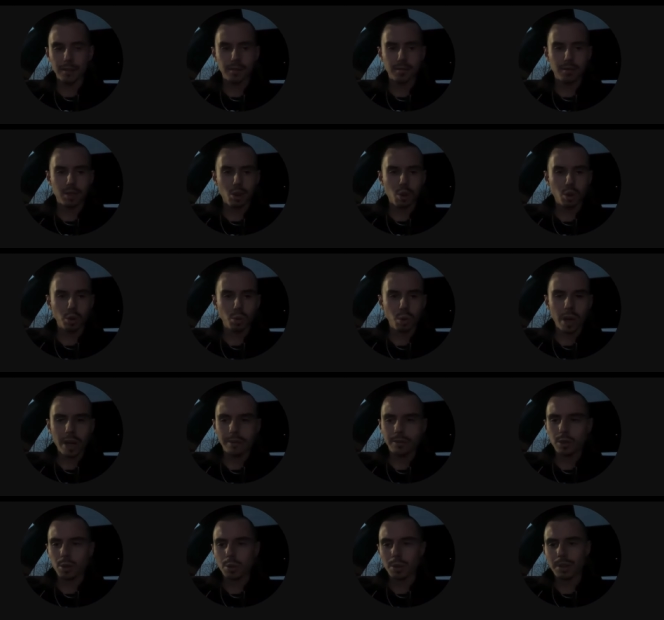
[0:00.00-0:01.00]
The old way of
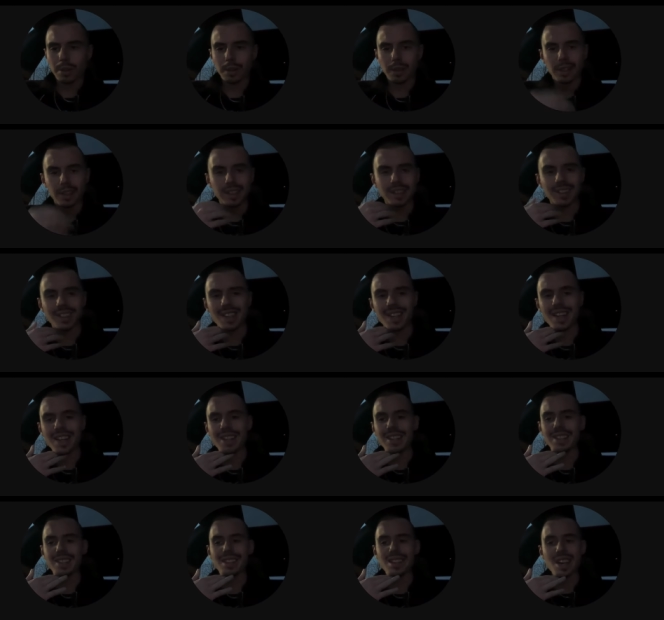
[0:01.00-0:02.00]
doing things
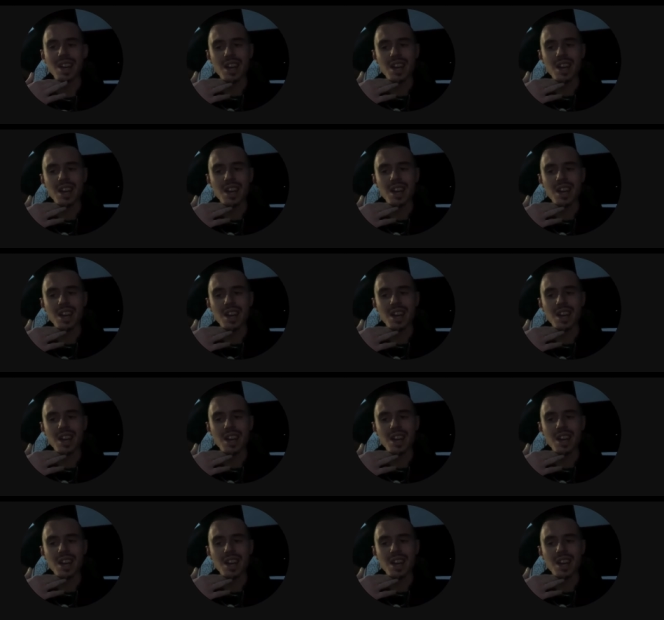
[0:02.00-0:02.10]
is